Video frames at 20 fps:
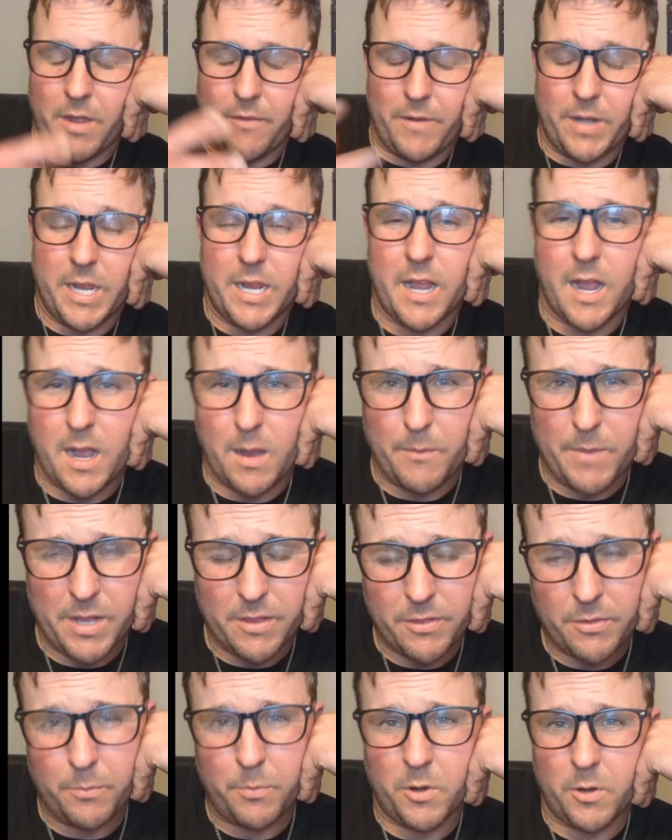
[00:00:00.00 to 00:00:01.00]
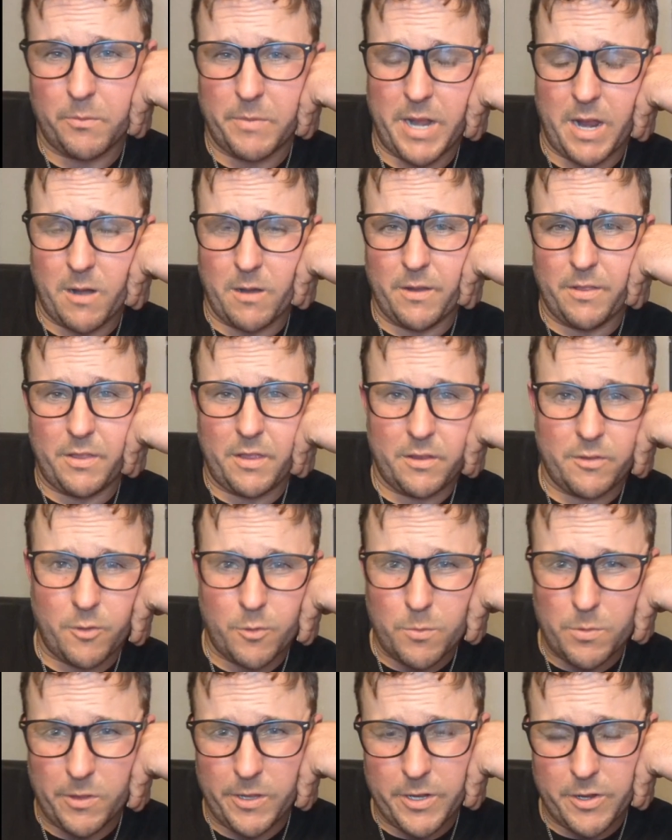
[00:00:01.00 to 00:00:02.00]
have any comments, put them down in the
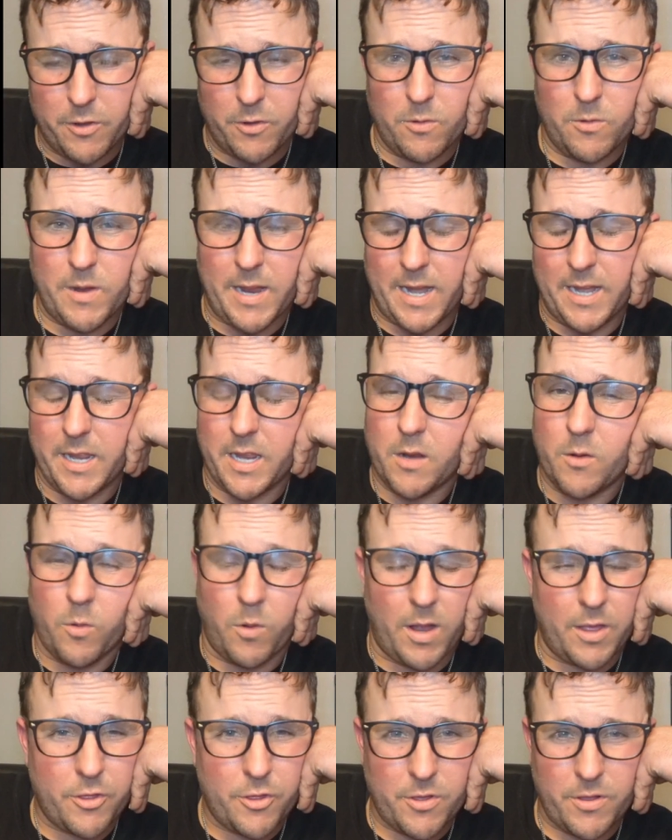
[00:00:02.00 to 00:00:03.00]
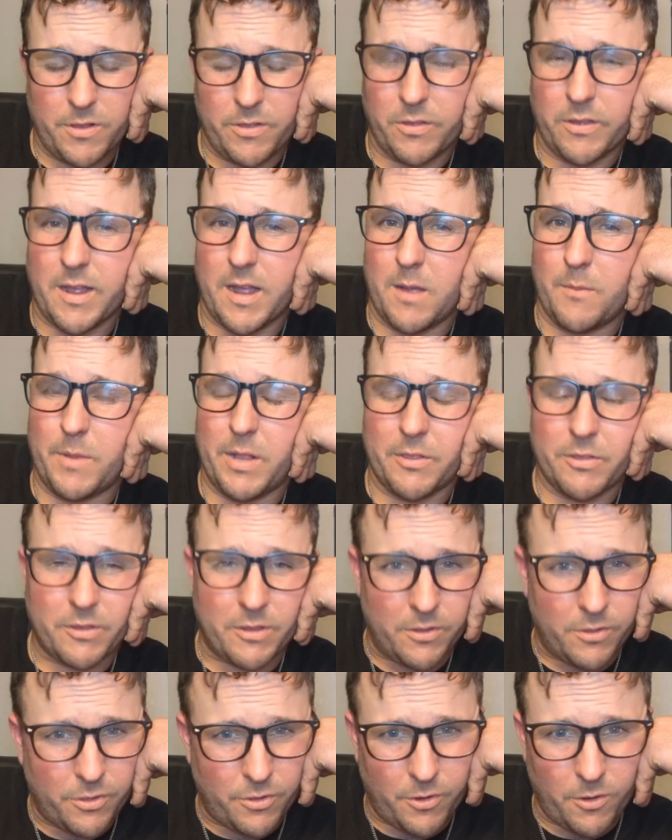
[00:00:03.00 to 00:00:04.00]
doobly-doo. Any questions, comments,
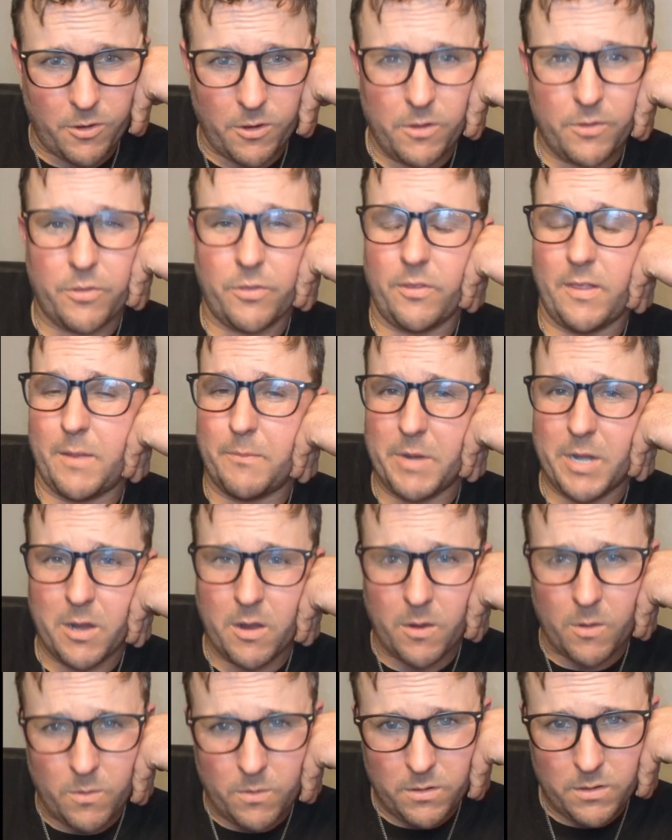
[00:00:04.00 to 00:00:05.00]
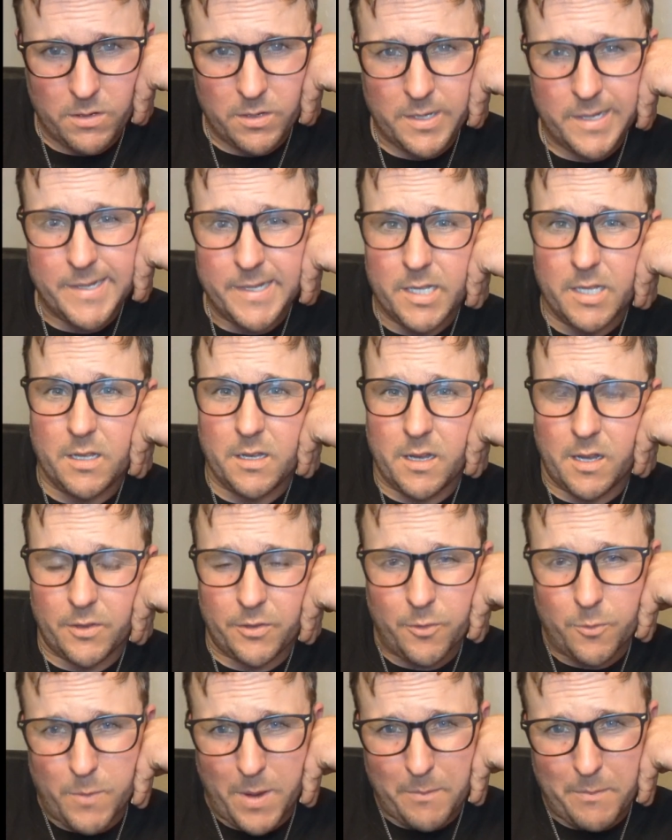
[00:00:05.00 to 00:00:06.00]
concerns, let me know. I'll
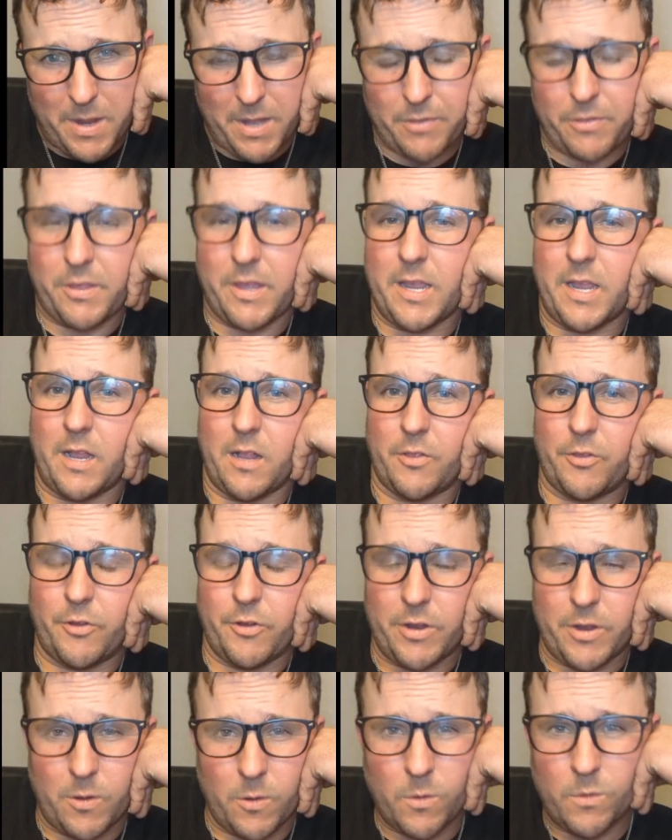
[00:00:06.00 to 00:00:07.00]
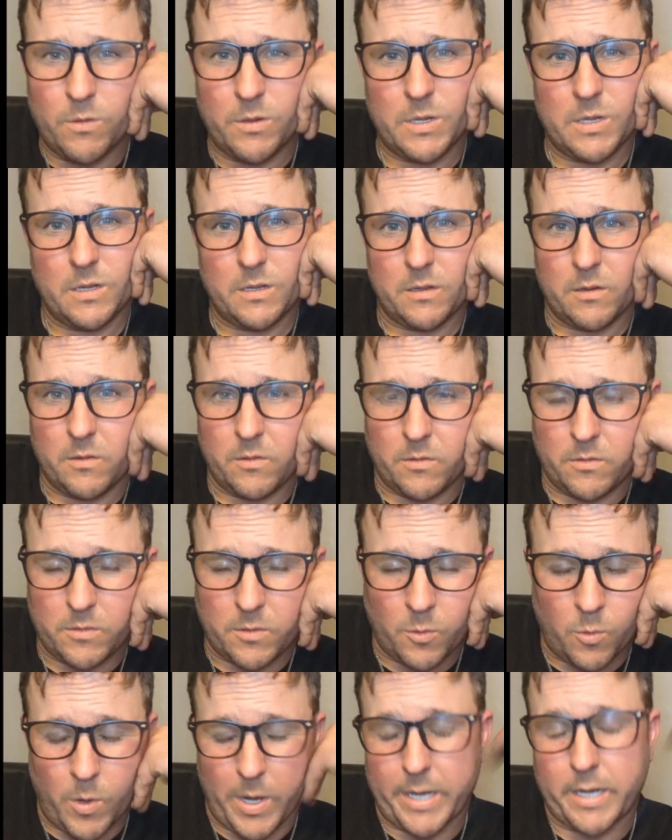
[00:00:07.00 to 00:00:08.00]
do my best to answer you
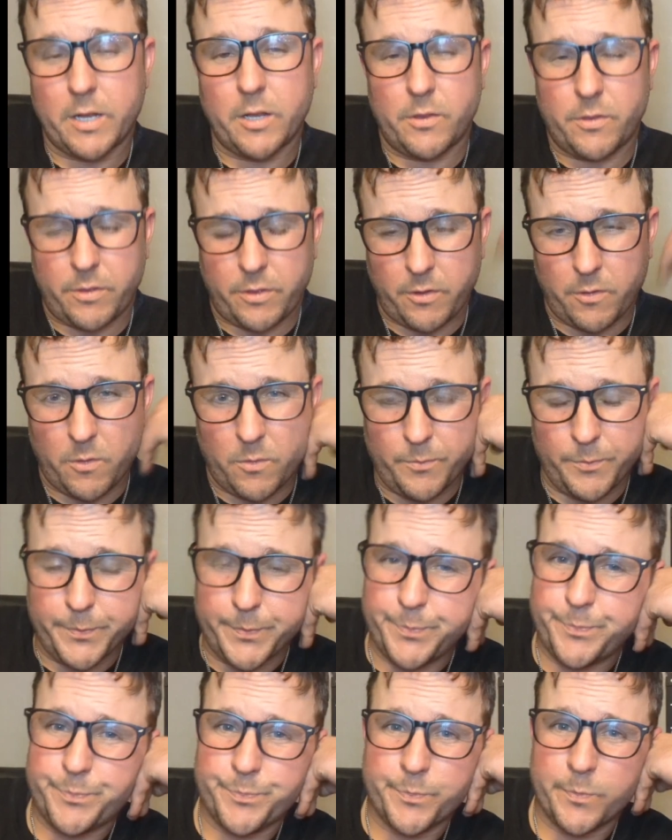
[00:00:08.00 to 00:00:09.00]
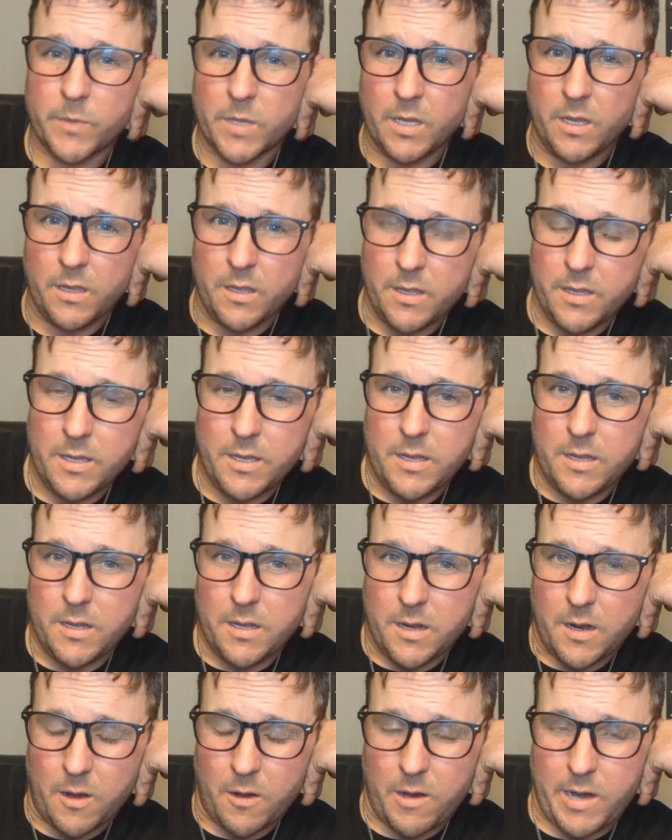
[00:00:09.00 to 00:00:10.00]
quick too.
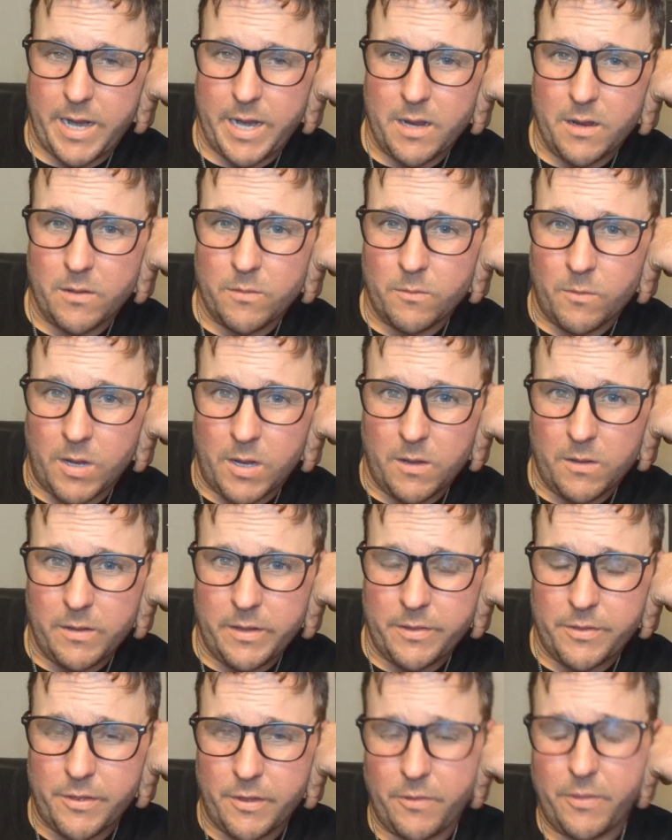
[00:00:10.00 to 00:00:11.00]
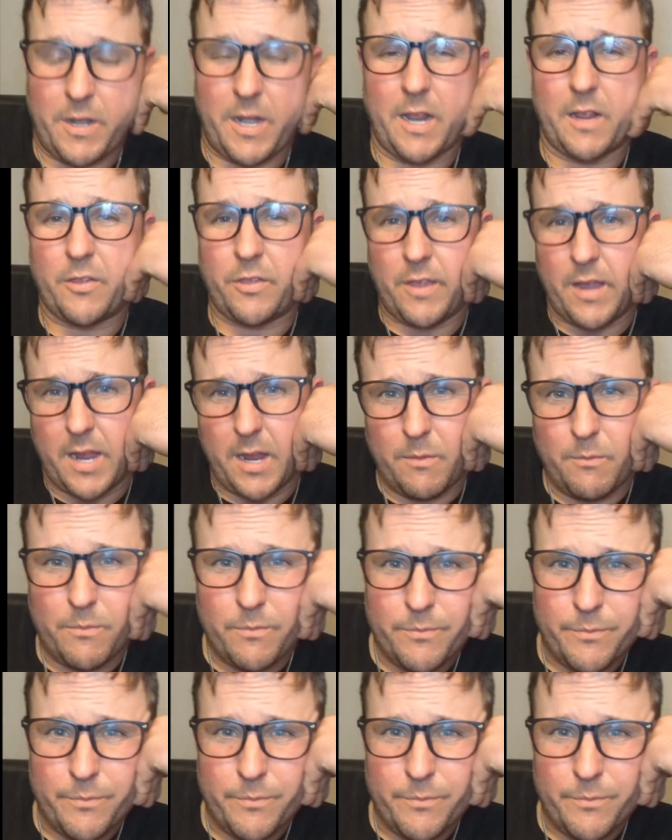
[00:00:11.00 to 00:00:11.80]
All right, well, until the next time,